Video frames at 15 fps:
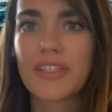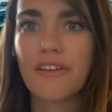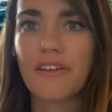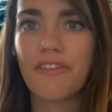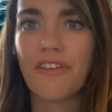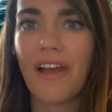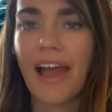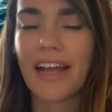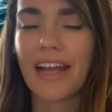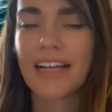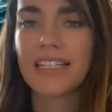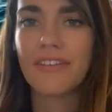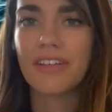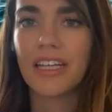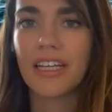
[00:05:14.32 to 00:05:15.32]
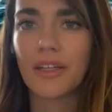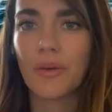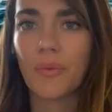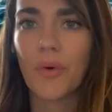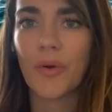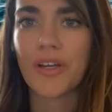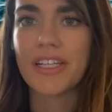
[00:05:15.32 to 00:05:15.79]
of activity in the
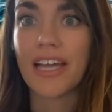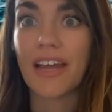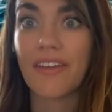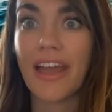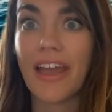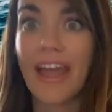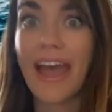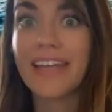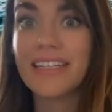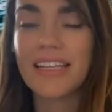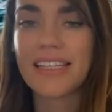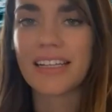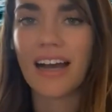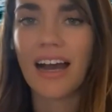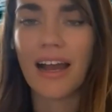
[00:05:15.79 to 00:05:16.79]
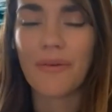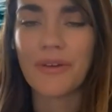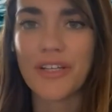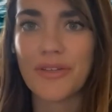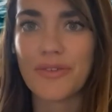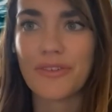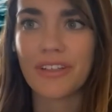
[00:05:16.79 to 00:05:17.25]
water down there and in the sky,
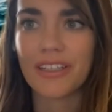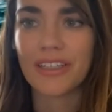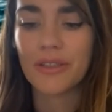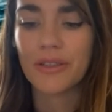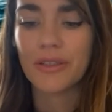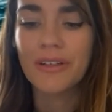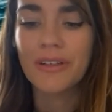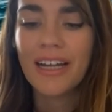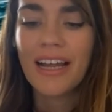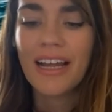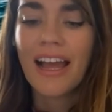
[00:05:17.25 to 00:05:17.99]
which is really cool.